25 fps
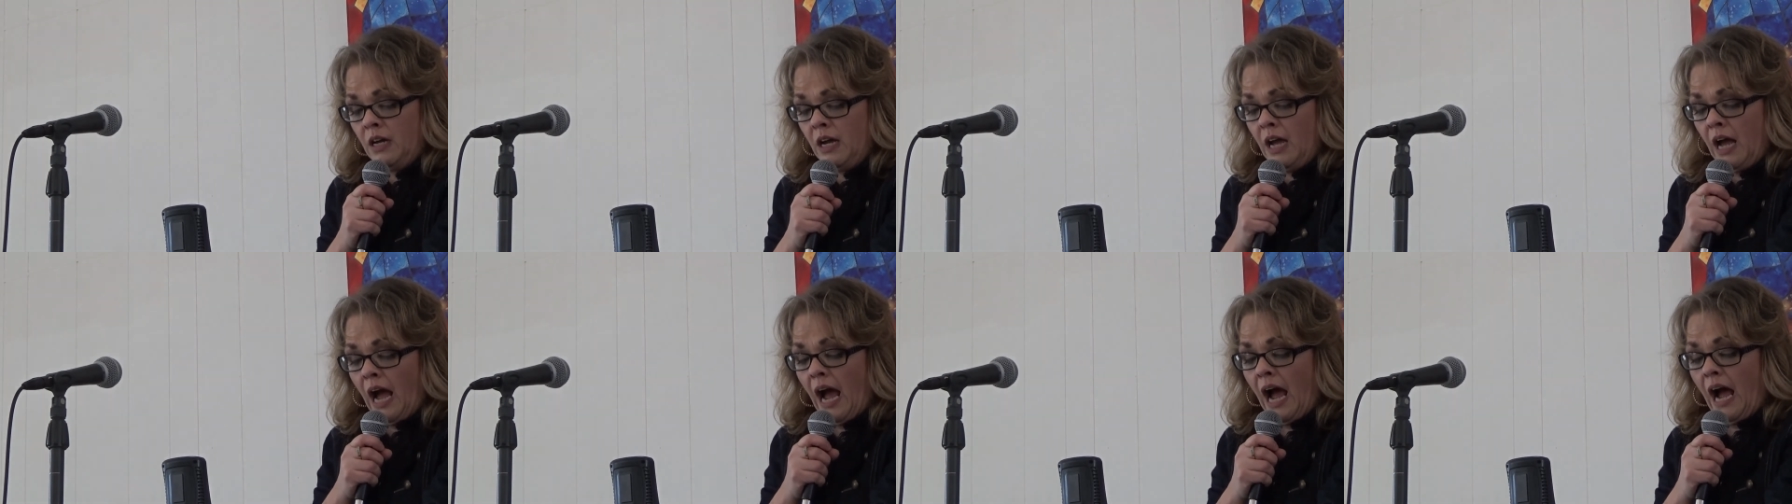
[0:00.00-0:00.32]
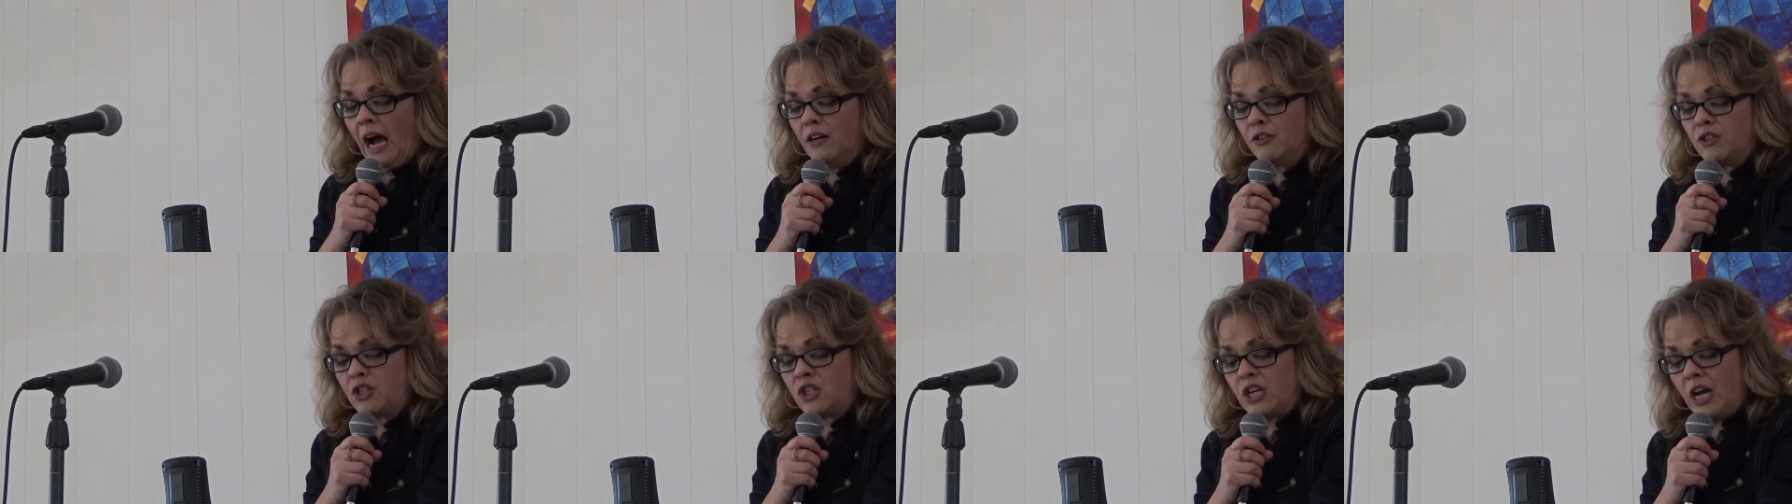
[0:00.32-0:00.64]

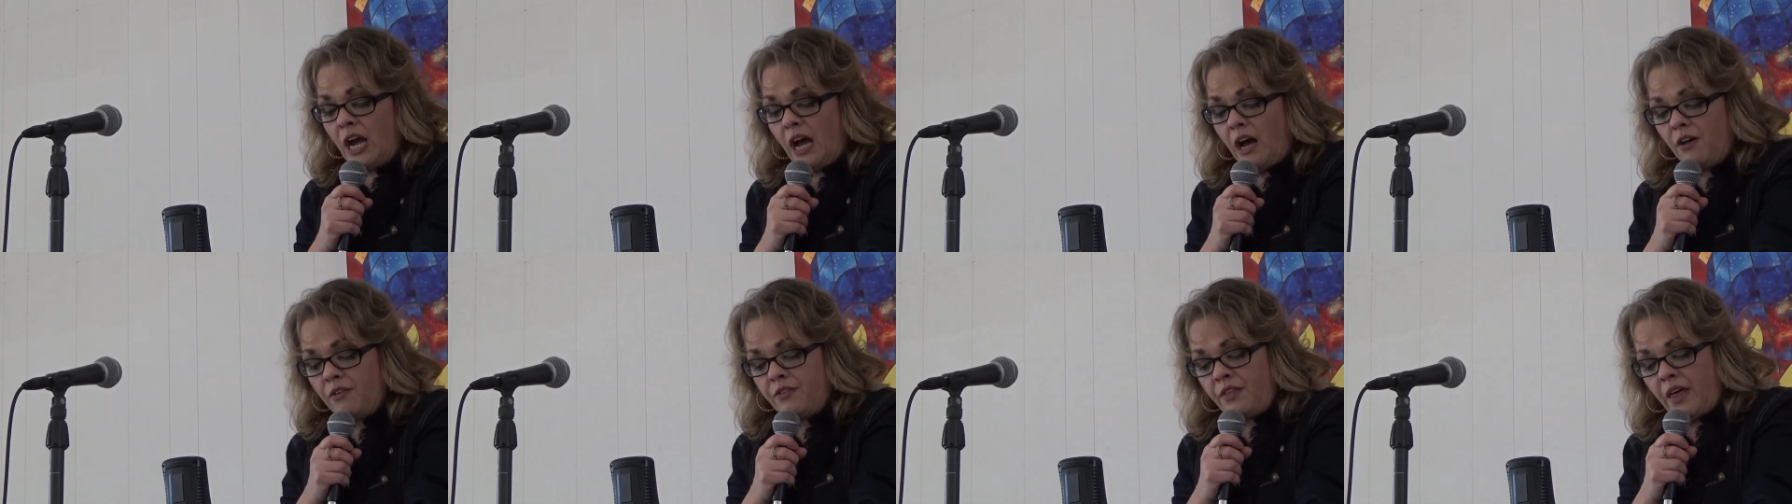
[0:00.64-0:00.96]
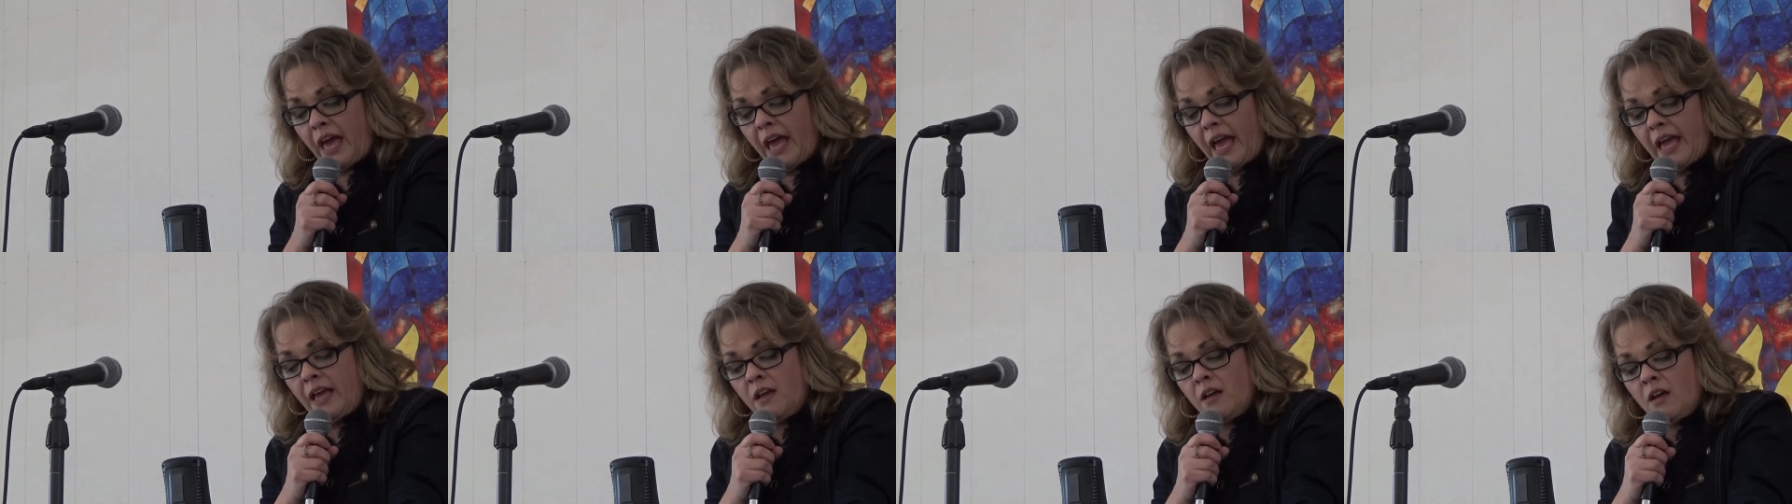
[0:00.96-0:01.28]
How shall
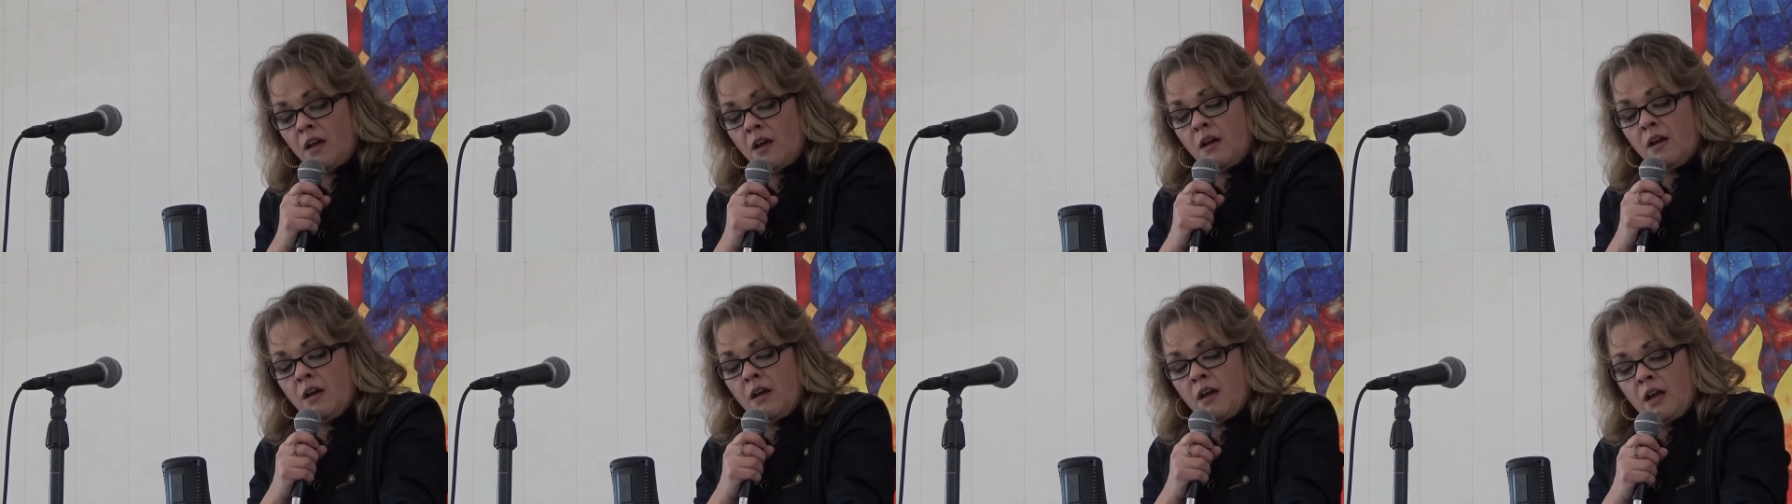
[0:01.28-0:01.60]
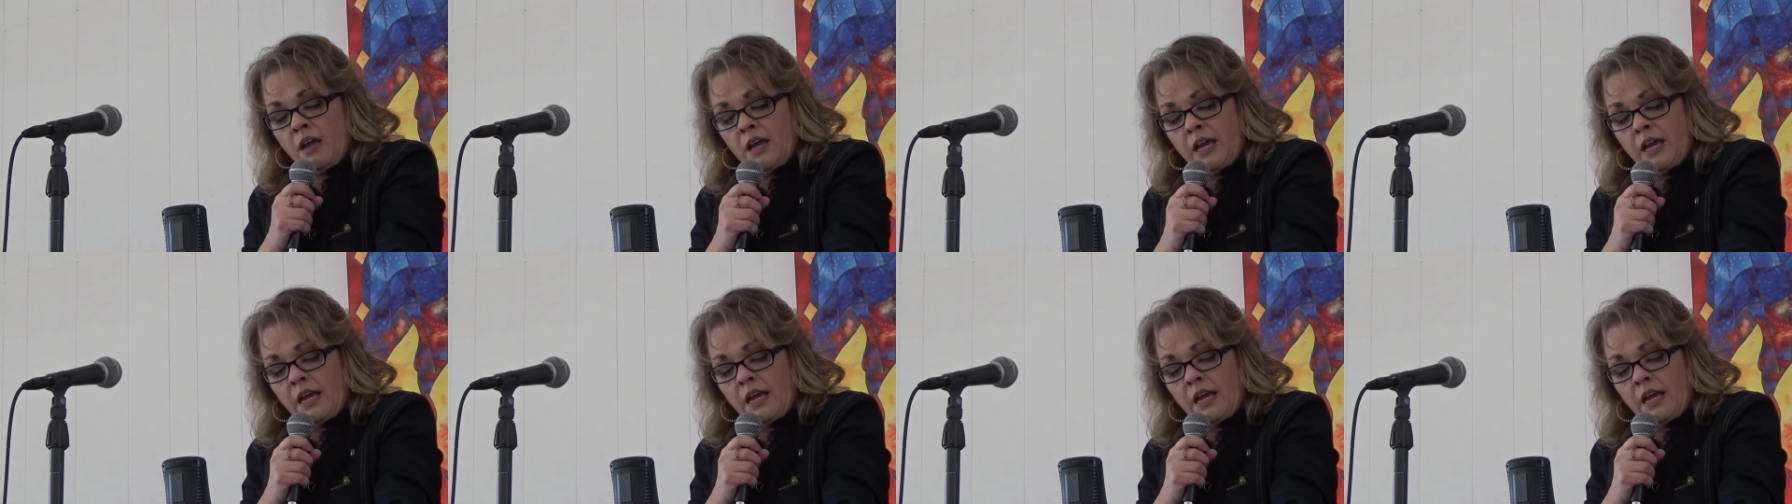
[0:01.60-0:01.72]
they